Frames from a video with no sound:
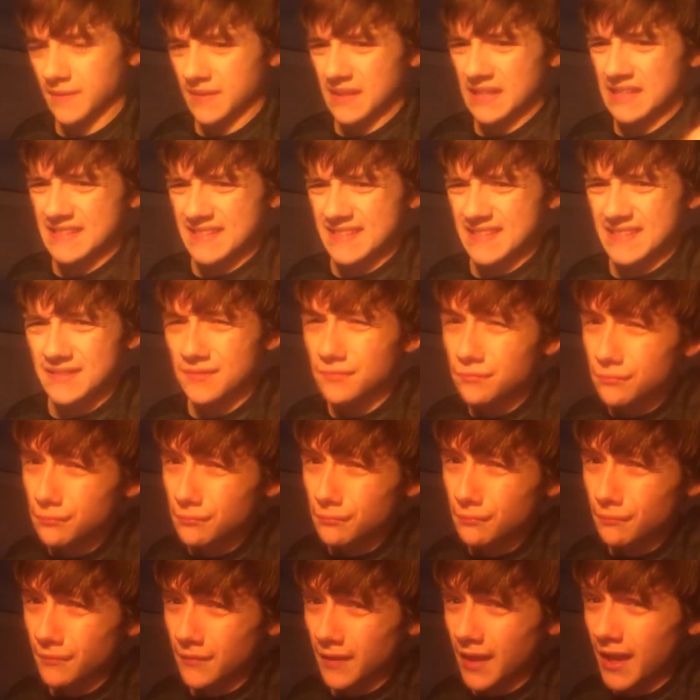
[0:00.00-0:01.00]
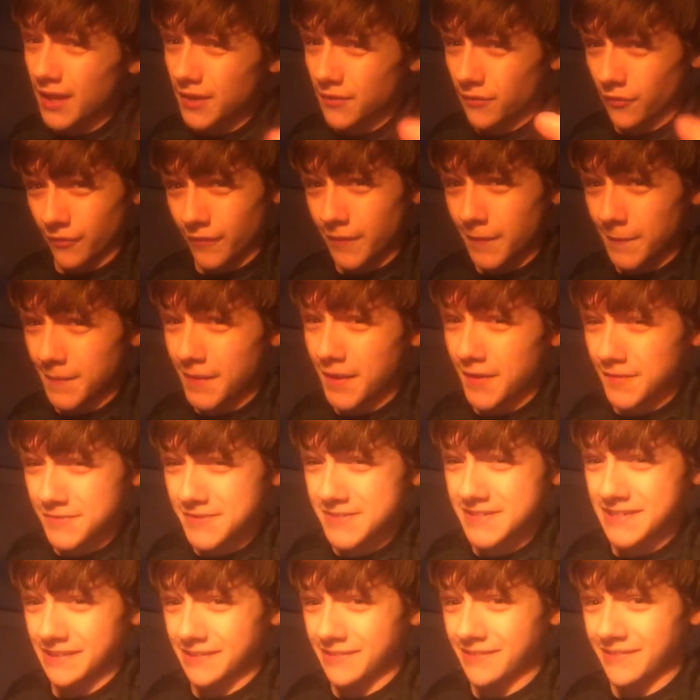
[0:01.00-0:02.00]
It's kind of a ripoff
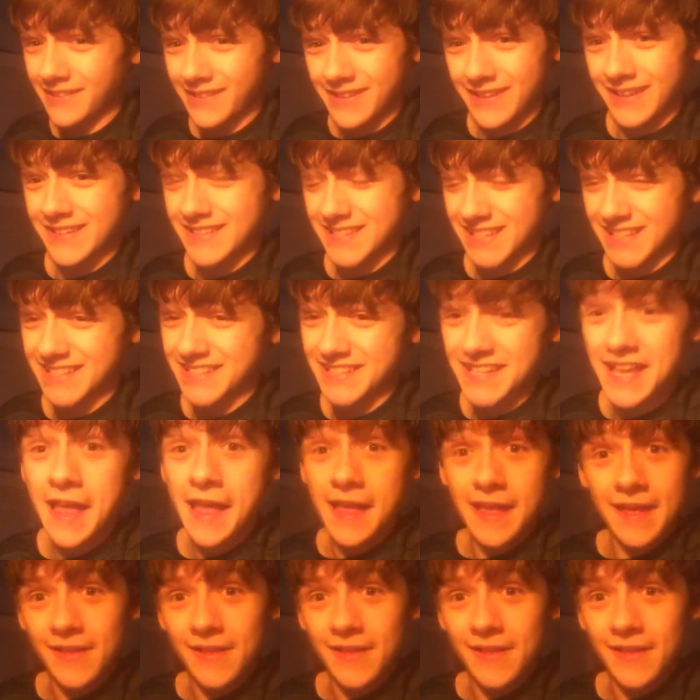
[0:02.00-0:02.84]
still, because it's